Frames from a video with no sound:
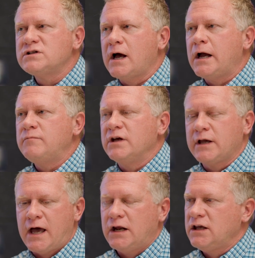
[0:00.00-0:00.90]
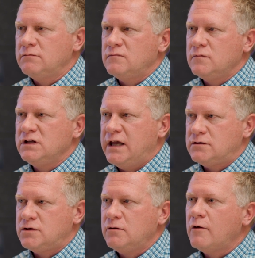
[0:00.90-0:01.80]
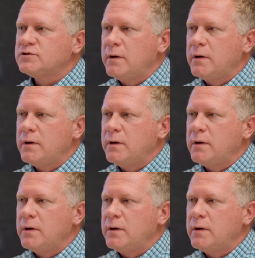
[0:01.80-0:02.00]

time to kind of get to those